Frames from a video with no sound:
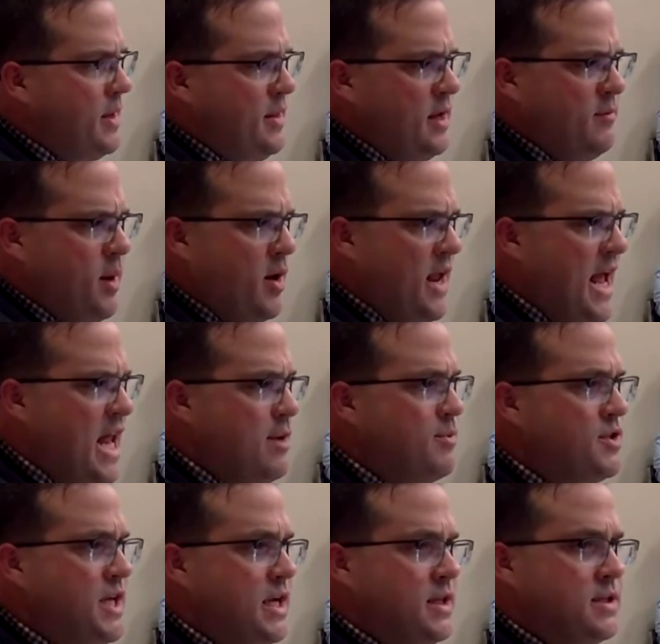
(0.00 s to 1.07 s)
think, about
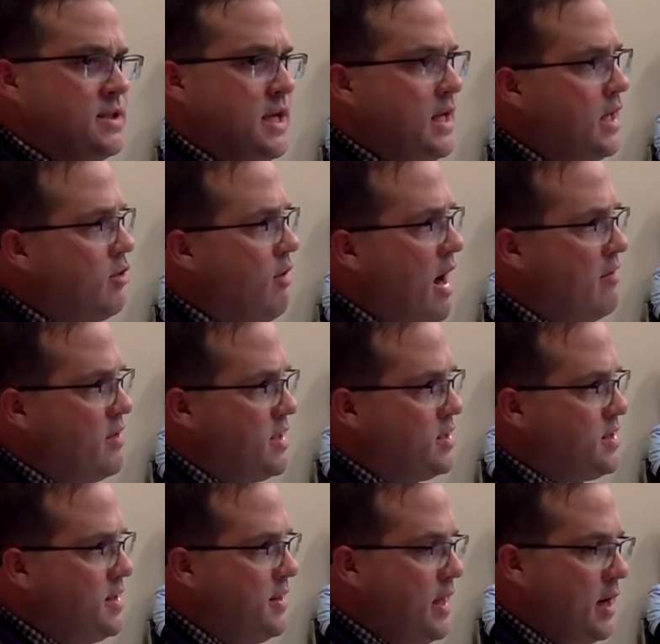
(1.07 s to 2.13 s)
80% of the sand and gravel that's
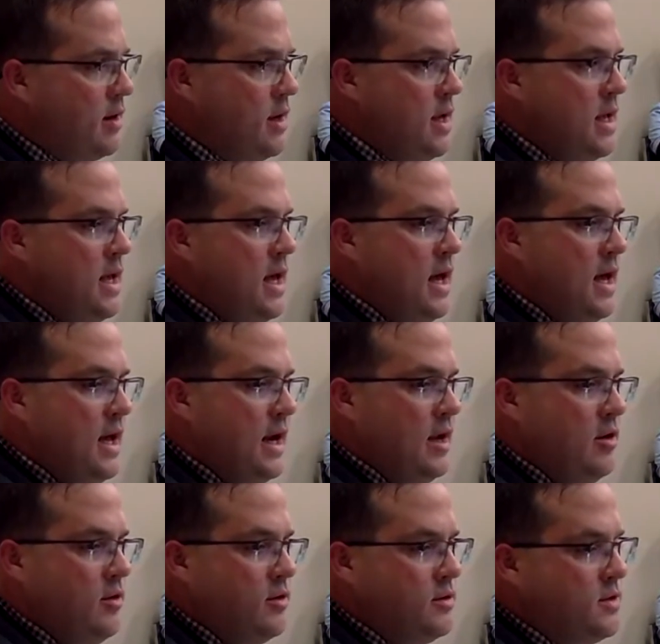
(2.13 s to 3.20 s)
in there. And I
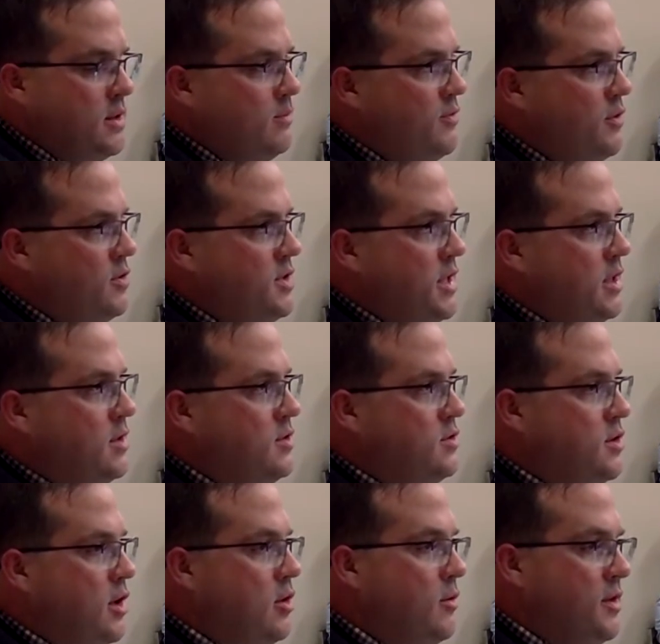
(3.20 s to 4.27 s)
know there are some folks that are
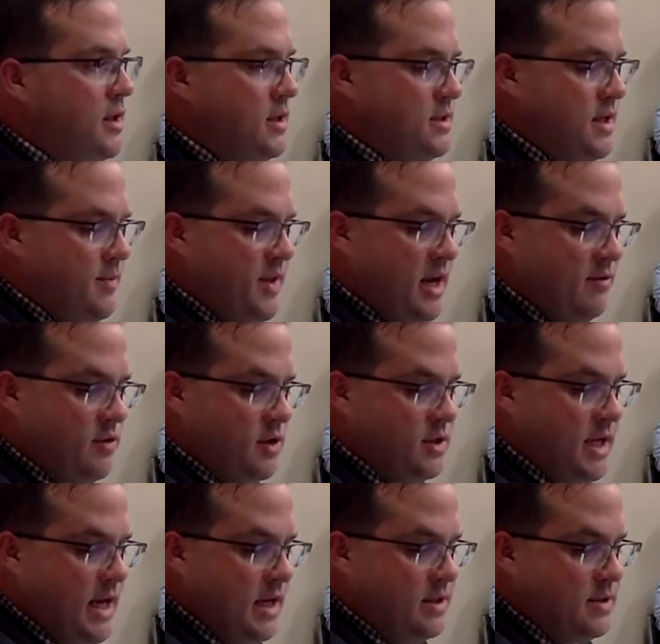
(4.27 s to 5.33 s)
concerned with it. It's something I've looked
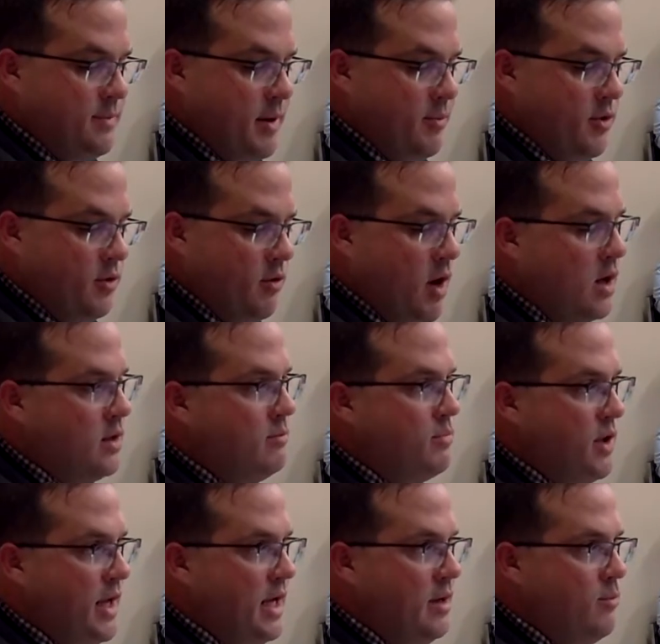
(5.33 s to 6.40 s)
at as a member of the Rockland
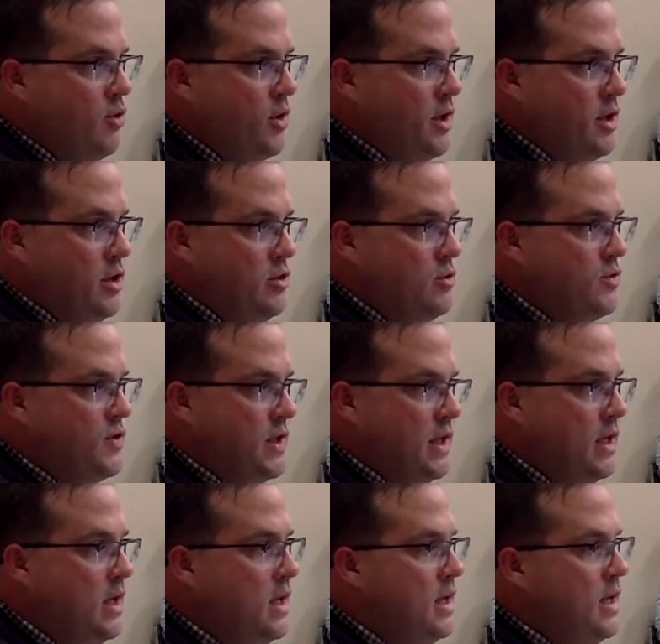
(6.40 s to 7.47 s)
Planning Board and using
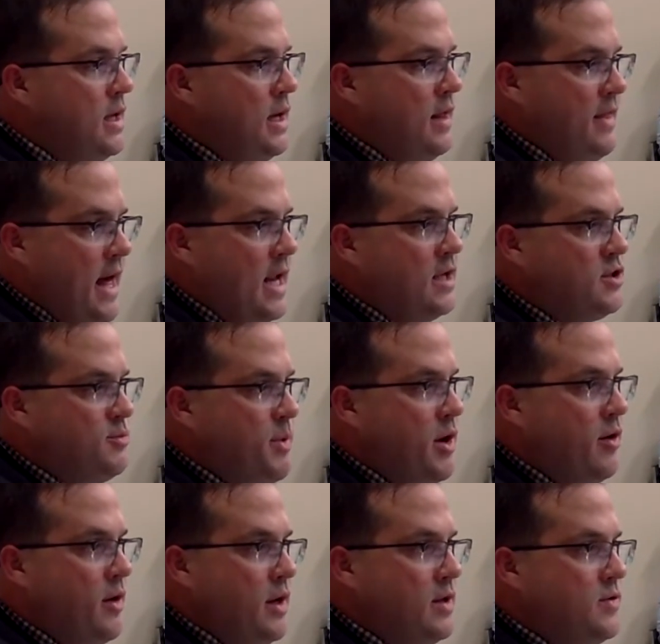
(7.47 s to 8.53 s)
that
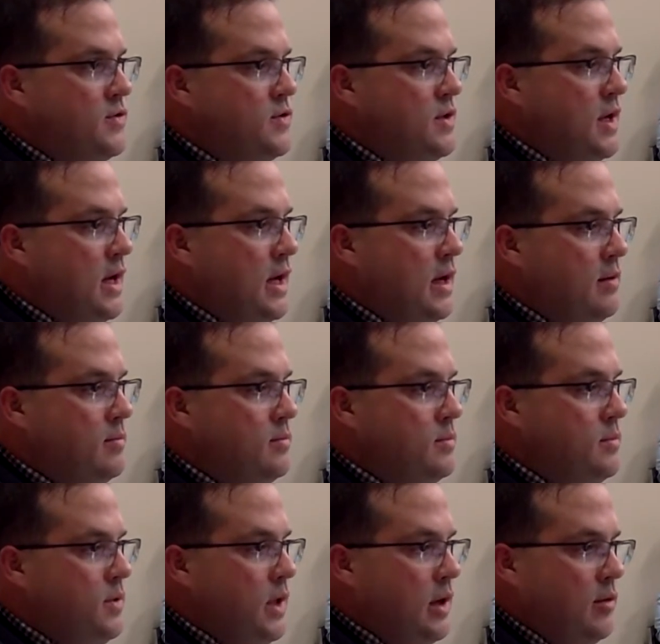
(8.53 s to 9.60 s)
experience,
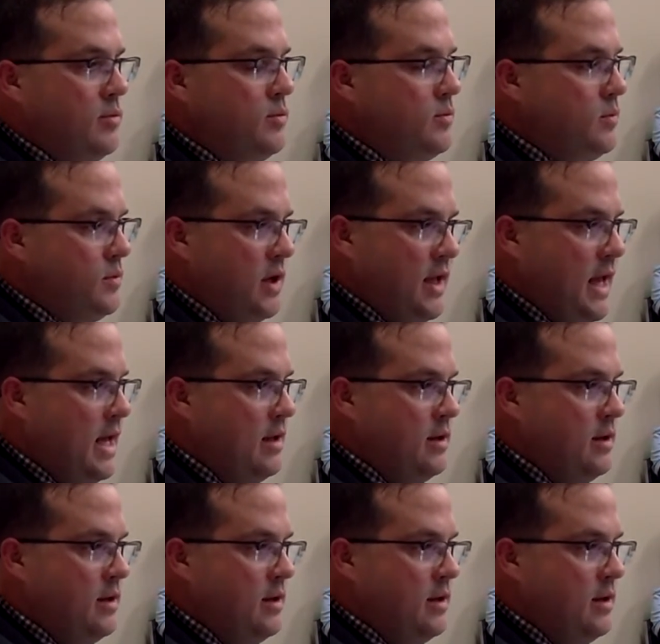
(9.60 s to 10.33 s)
you know, again,